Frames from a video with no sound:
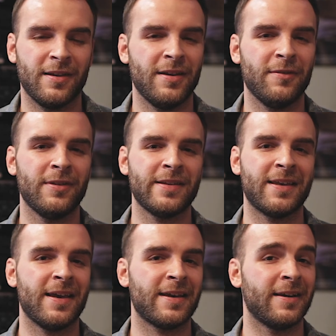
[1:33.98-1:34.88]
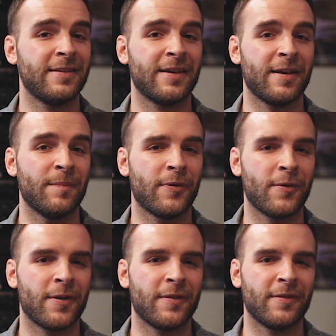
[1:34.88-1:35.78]
They didn't really take anything
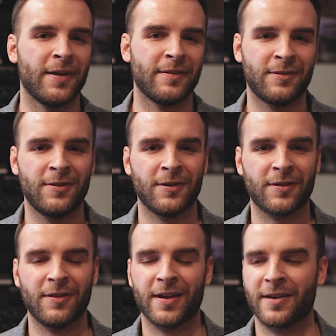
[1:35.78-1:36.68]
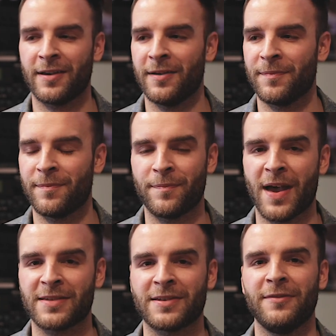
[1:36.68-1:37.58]
important. They took like a
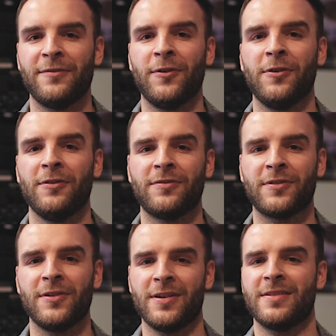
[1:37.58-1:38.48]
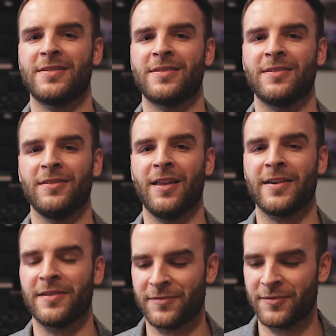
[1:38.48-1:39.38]
basket full of goods,
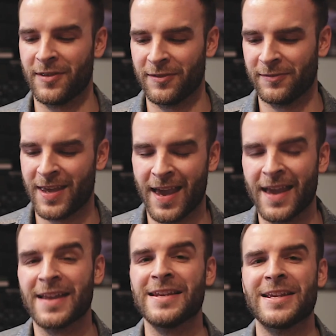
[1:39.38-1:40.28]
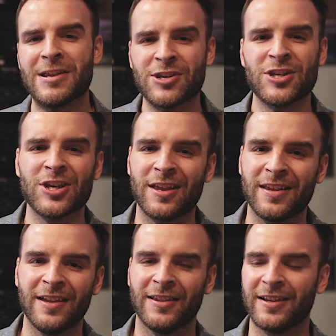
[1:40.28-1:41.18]
like candy and shit.
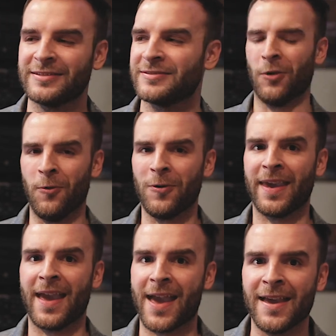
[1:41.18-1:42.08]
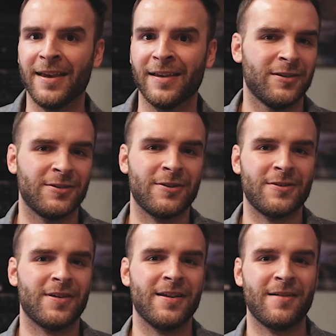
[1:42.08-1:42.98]
Like, okay, sure,
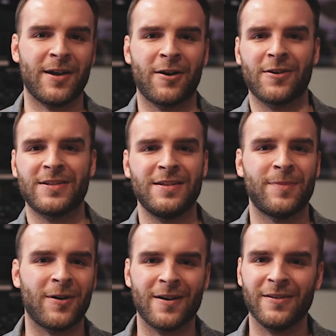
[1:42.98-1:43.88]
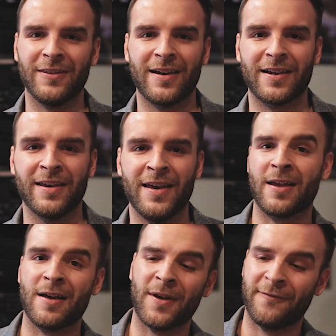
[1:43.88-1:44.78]
you can have my Hershey bar. Like, I
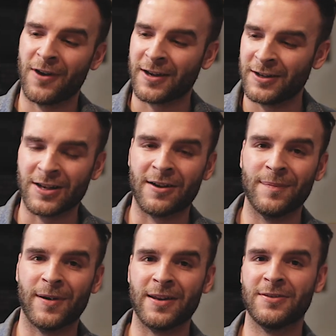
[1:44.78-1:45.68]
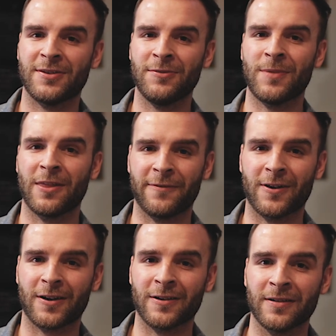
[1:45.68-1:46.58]
have my fucking chocolate bunny too,
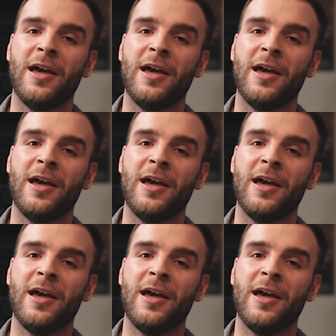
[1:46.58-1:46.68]
motherfucker.